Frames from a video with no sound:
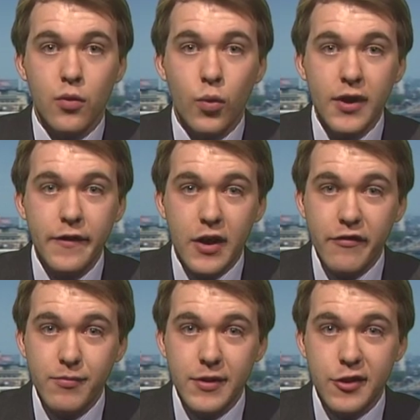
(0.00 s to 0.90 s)
Well, the
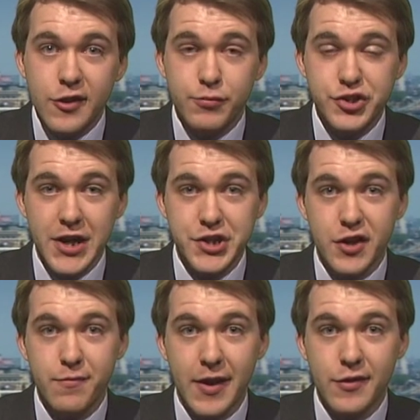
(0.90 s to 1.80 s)
government's projection
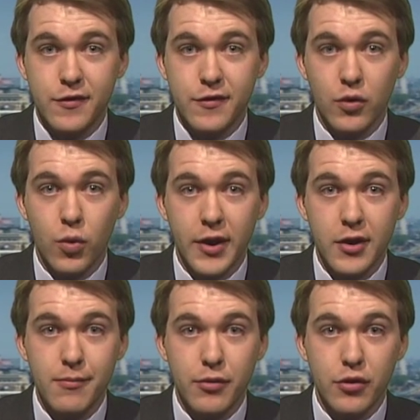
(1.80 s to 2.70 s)
is based on quite a
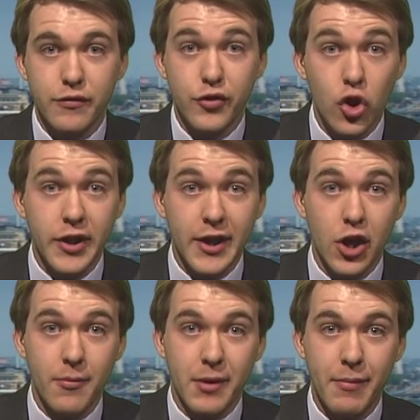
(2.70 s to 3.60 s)
number of
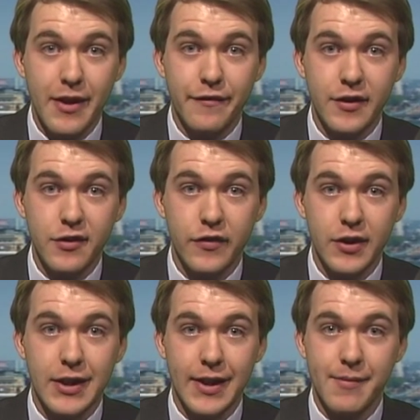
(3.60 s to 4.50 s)
non-economic benefits that
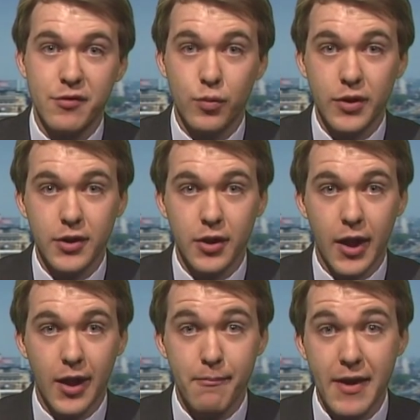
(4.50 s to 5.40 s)
it claims will
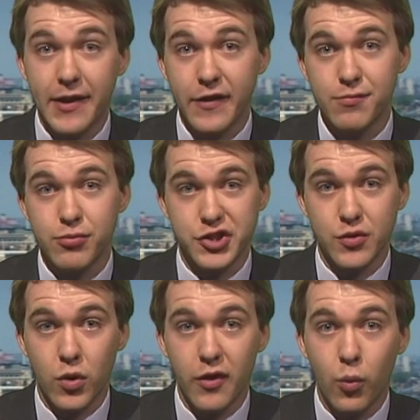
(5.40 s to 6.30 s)
make this
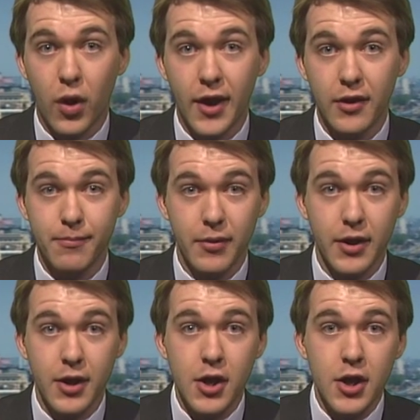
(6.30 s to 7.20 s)
project worthwhile.
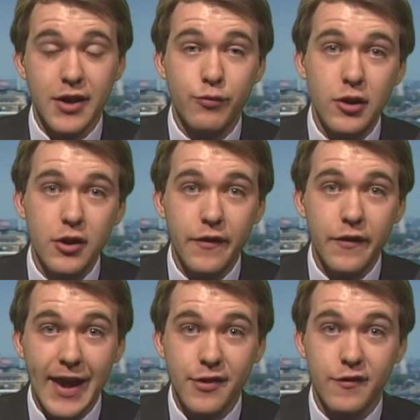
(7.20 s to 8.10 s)
But if we look at the
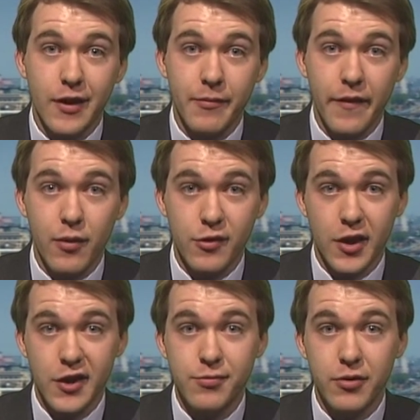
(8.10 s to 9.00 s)
last time that there was a
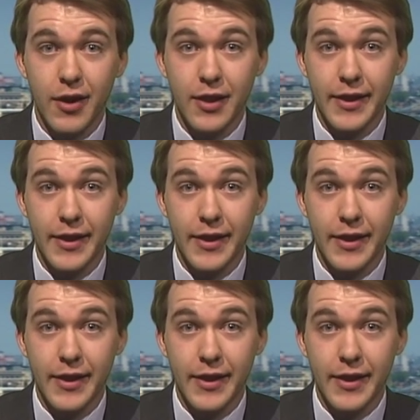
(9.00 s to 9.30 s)
high-speed rail